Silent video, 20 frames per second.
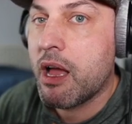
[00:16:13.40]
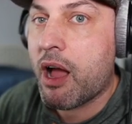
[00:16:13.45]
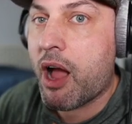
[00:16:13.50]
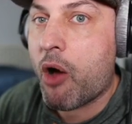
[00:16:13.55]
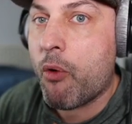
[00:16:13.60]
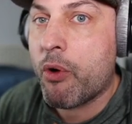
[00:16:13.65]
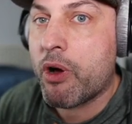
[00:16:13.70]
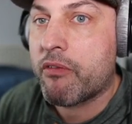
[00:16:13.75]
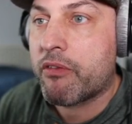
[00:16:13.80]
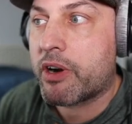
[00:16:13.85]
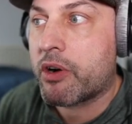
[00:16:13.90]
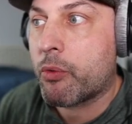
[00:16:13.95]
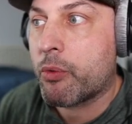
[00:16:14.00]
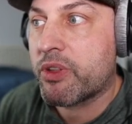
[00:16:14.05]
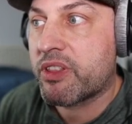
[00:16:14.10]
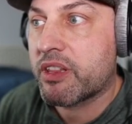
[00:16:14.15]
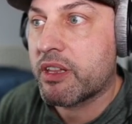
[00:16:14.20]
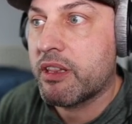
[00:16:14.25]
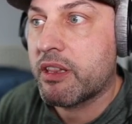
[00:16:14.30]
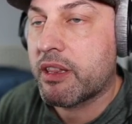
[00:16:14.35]
However,
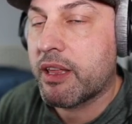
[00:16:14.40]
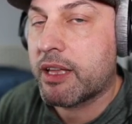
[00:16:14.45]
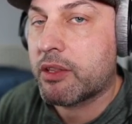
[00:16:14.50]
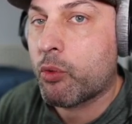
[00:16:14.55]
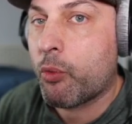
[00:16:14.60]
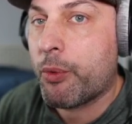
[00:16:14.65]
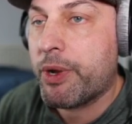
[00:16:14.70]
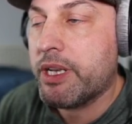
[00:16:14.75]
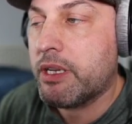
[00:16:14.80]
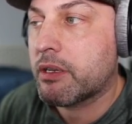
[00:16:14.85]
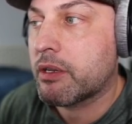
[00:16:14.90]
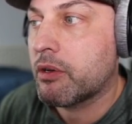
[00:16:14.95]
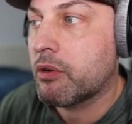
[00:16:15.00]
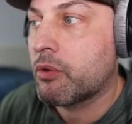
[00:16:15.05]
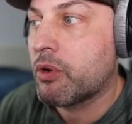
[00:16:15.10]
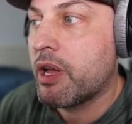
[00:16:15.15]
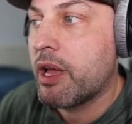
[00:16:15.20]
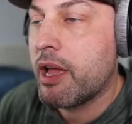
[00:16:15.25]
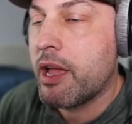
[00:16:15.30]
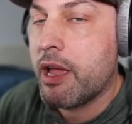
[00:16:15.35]
within that
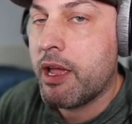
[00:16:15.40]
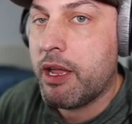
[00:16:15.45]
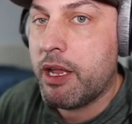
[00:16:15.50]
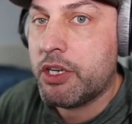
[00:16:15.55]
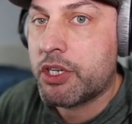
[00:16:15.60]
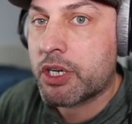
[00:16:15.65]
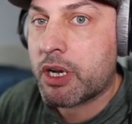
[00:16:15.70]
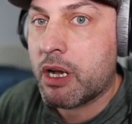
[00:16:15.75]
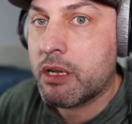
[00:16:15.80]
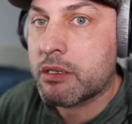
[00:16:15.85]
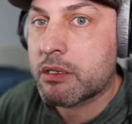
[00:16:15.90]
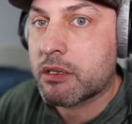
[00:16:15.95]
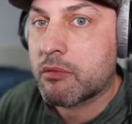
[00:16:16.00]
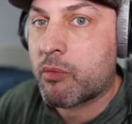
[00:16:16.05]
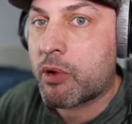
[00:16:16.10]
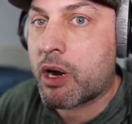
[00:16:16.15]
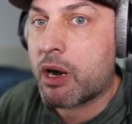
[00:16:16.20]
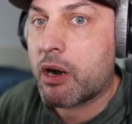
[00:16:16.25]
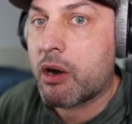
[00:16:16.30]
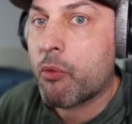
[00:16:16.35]
window, each
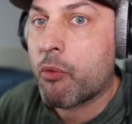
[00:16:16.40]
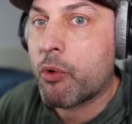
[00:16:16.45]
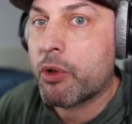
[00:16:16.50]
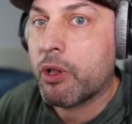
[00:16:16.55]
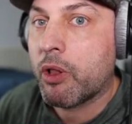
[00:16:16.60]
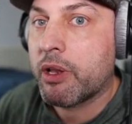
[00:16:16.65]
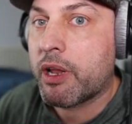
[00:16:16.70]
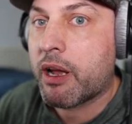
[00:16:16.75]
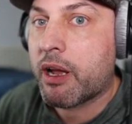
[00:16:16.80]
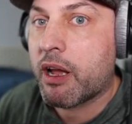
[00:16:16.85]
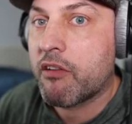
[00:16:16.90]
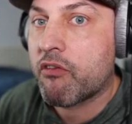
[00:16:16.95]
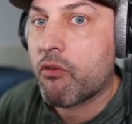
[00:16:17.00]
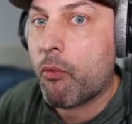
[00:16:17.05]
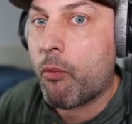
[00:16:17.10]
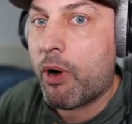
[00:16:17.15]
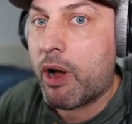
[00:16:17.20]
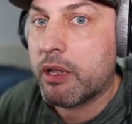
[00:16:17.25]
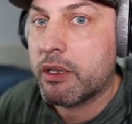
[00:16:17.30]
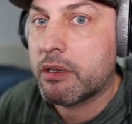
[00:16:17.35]
customer will only have
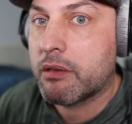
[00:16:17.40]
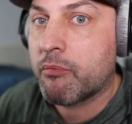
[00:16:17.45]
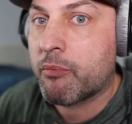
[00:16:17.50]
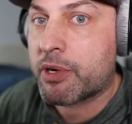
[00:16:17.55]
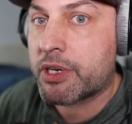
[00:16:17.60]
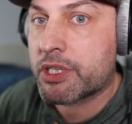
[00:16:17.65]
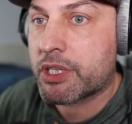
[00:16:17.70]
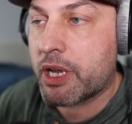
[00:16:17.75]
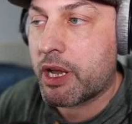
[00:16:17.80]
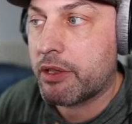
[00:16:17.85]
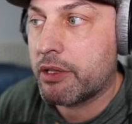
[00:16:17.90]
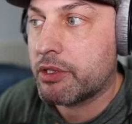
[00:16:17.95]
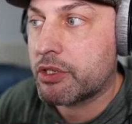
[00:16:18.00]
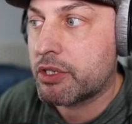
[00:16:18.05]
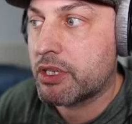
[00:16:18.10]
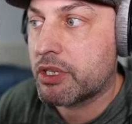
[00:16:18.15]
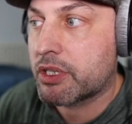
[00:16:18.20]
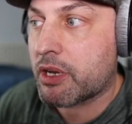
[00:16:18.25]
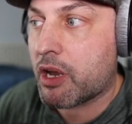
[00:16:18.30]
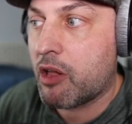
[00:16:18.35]
one percentage,
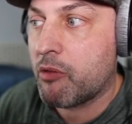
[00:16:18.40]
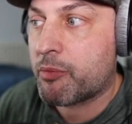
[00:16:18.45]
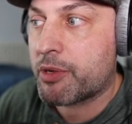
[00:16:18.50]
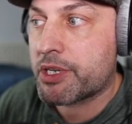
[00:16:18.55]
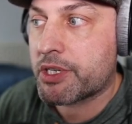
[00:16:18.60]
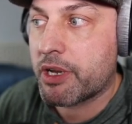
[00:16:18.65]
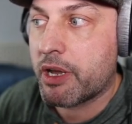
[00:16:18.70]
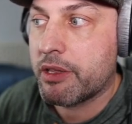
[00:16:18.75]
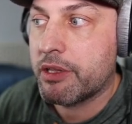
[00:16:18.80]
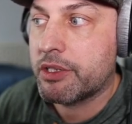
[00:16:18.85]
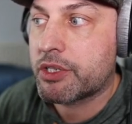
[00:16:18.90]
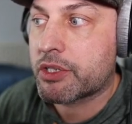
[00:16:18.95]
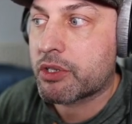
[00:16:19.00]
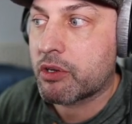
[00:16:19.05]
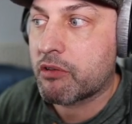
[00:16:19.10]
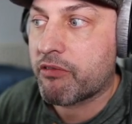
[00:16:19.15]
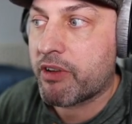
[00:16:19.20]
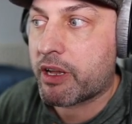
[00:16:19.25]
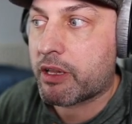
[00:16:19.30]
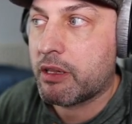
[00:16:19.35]
discount percentage. So
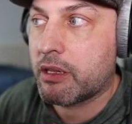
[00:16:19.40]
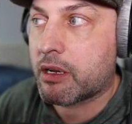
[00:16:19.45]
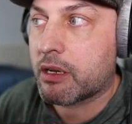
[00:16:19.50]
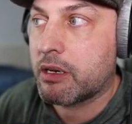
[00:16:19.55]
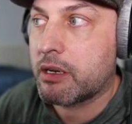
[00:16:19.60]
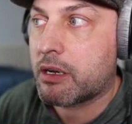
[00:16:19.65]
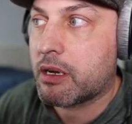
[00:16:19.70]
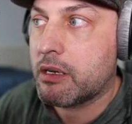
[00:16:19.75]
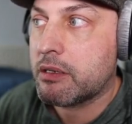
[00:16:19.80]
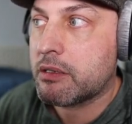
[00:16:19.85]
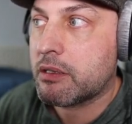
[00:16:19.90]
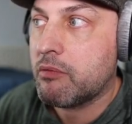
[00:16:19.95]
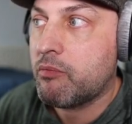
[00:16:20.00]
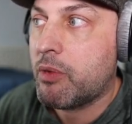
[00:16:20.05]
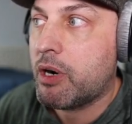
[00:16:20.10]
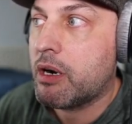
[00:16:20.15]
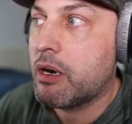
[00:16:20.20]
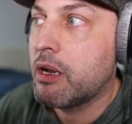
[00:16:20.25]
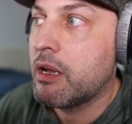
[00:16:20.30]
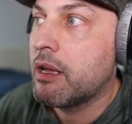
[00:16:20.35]
if I click on a
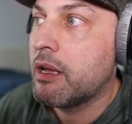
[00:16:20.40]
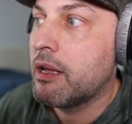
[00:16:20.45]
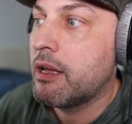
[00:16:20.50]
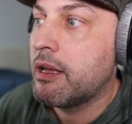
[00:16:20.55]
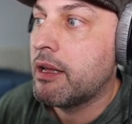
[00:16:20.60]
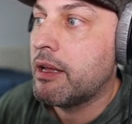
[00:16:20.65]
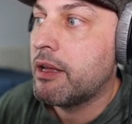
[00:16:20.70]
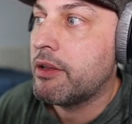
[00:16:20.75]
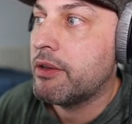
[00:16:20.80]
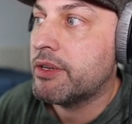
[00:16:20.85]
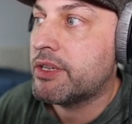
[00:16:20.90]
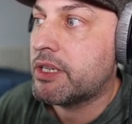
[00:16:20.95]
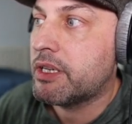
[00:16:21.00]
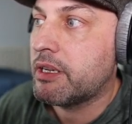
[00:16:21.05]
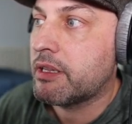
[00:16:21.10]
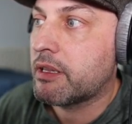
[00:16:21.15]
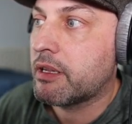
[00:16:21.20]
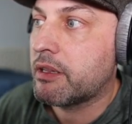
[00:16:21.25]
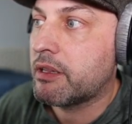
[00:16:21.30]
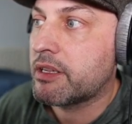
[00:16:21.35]
customer, you see
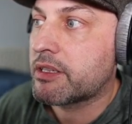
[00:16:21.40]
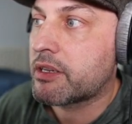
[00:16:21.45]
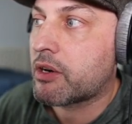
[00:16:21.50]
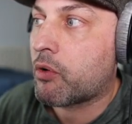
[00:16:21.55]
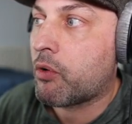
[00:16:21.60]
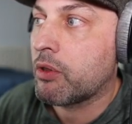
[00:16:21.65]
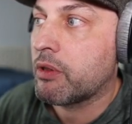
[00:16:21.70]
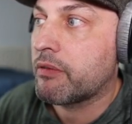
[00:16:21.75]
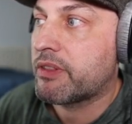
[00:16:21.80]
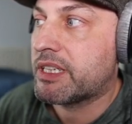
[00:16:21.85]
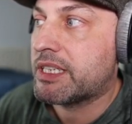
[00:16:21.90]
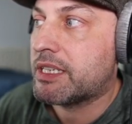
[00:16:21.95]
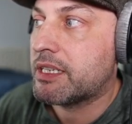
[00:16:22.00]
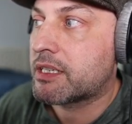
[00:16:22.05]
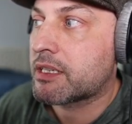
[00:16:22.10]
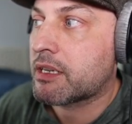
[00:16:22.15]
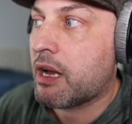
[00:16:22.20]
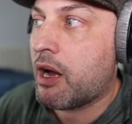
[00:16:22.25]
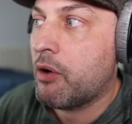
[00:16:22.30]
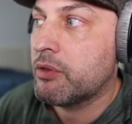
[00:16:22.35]
that these are all of the
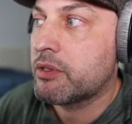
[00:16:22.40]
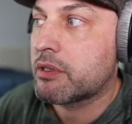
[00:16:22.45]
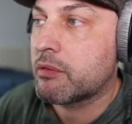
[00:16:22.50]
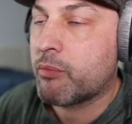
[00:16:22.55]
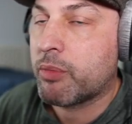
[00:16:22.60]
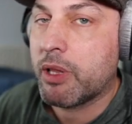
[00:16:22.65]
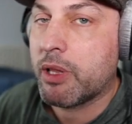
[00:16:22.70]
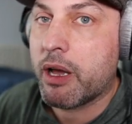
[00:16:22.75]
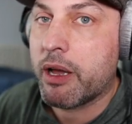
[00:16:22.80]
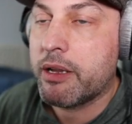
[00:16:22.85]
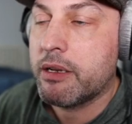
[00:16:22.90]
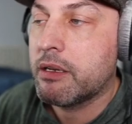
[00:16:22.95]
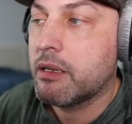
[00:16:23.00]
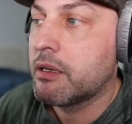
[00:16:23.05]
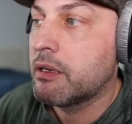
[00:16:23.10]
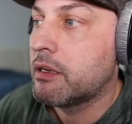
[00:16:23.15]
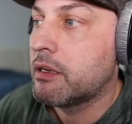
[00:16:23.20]
discounts applied,